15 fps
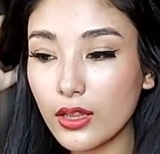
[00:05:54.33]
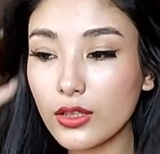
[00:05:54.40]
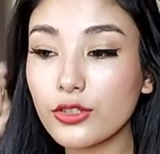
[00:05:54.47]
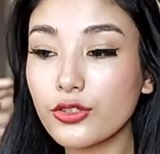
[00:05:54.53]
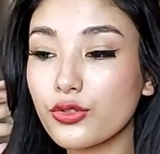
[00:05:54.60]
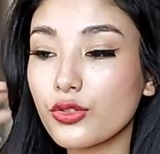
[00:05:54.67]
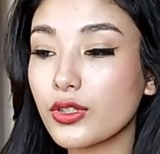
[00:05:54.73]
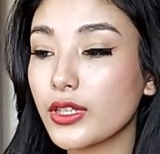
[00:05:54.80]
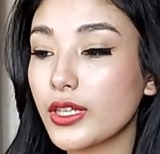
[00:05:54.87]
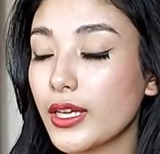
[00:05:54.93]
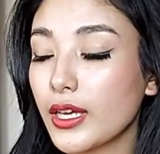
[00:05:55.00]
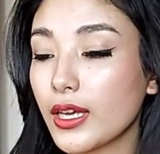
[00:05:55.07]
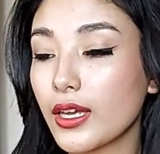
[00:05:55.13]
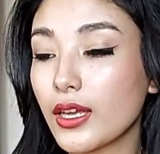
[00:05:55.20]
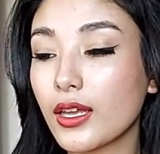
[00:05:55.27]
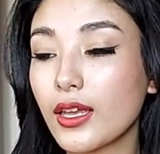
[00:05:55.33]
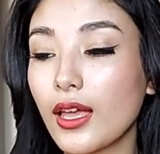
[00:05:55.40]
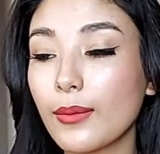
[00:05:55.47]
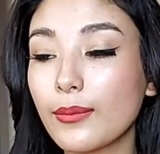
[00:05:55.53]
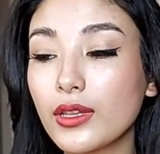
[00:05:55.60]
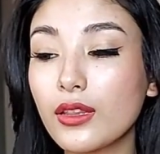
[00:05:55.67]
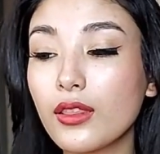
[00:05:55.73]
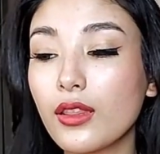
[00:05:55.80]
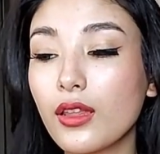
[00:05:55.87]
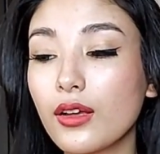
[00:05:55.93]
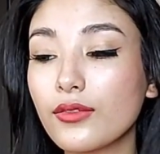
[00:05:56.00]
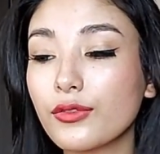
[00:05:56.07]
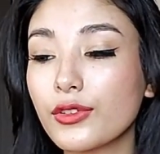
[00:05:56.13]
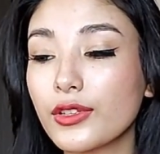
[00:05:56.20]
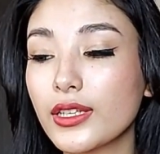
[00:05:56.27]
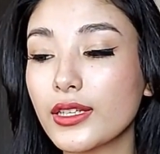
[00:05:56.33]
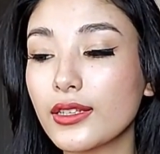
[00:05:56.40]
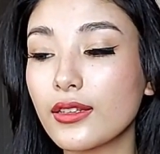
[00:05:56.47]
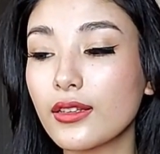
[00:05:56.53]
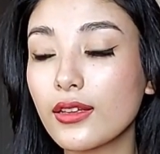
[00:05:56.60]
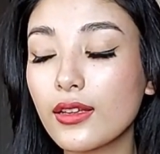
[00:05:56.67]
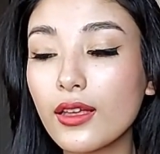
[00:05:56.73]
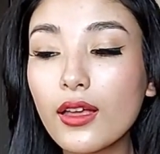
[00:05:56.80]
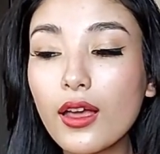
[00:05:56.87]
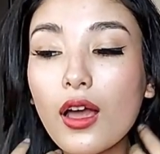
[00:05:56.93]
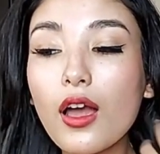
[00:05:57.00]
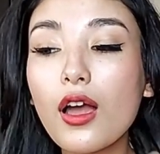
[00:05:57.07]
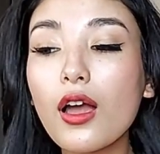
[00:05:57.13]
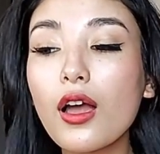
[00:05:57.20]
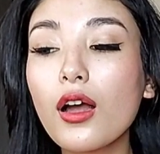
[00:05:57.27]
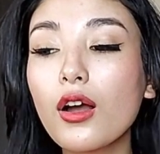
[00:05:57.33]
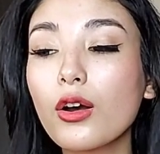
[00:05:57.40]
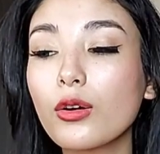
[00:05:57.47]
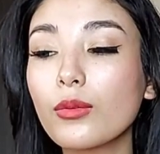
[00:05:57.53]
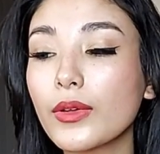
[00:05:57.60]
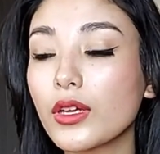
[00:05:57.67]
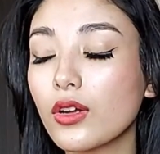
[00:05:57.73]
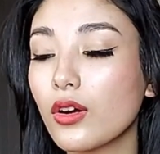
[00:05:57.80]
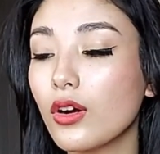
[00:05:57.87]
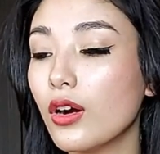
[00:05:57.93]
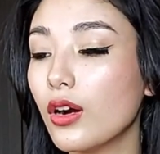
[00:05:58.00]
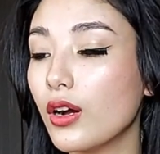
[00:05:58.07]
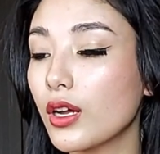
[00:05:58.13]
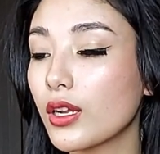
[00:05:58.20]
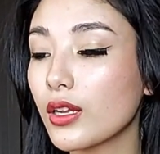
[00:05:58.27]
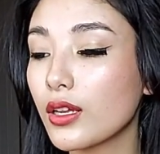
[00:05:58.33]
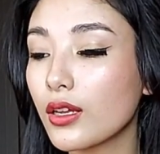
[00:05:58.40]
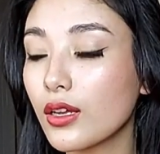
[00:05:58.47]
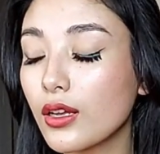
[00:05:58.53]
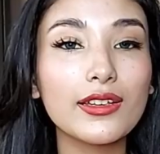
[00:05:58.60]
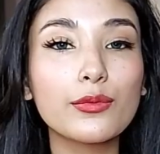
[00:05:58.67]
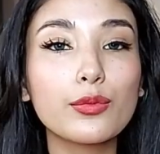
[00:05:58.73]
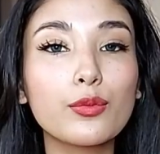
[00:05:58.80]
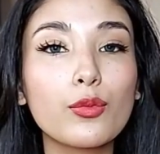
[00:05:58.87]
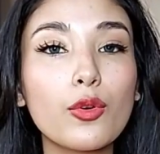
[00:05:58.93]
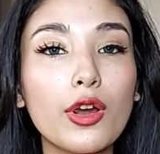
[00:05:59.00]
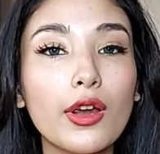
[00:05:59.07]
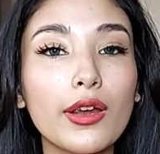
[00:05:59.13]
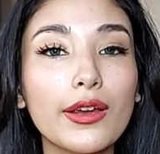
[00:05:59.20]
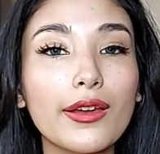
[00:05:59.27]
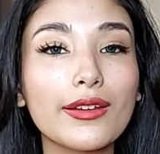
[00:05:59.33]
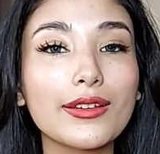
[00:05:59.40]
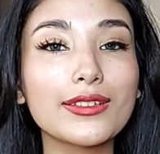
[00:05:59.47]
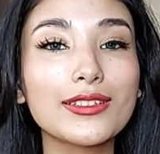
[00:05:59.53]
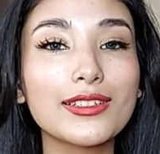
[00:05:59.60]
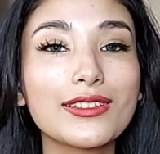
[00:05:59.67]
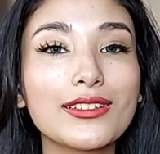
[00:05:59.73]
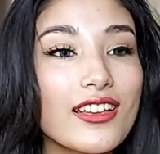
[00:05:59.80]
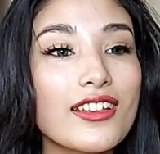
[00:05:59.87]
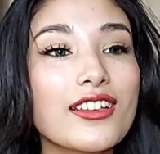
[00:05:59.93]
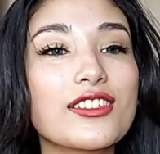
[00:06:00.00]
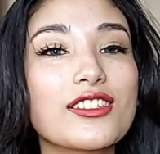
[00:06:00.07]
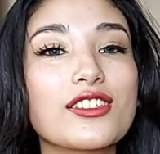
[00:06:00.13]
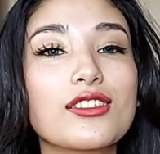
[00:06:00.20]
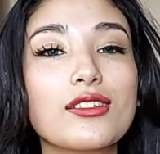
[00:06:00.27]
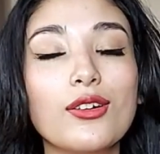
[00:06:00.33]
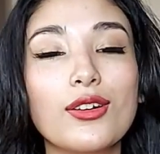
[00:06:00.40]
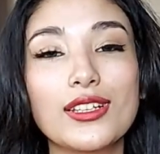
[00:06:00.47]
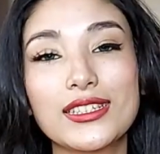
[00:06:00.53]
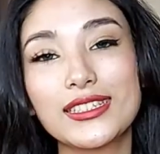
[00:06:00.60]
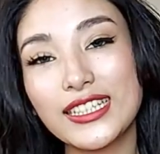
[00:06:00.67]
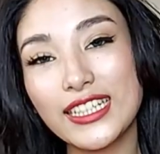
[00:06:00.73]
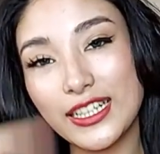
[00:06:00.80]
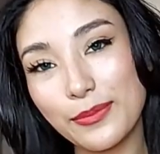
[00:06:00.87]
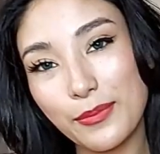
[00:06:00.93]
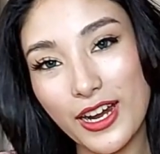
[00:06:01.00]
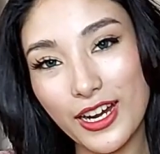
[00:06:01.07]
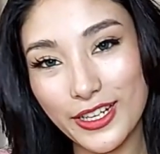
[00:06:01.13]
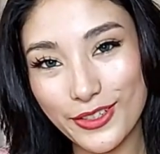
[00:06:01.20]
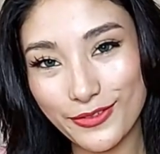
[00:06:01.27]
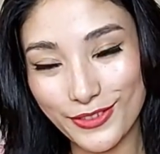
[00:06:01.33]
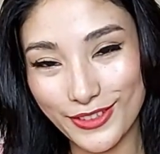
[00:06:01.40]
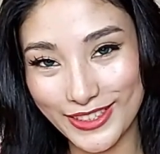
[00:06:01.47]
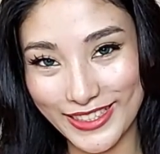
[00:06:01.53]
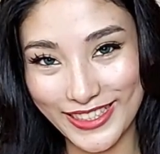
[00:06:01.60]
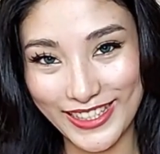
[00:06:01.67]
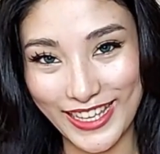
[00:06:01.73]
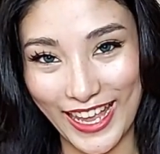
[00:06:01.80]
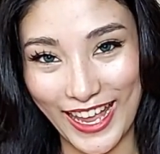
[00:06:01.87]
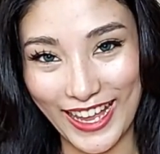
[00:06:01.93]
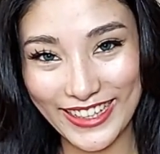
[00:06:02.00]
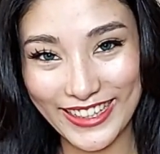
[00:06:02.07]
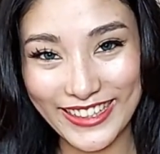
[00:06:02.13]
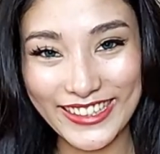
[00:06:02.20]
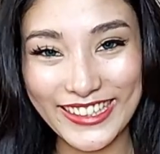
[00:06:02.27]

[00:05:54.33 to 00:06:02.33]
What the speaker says: Literally, I'm in love with it. Oh my god, it worked. So a tick mark for this hack.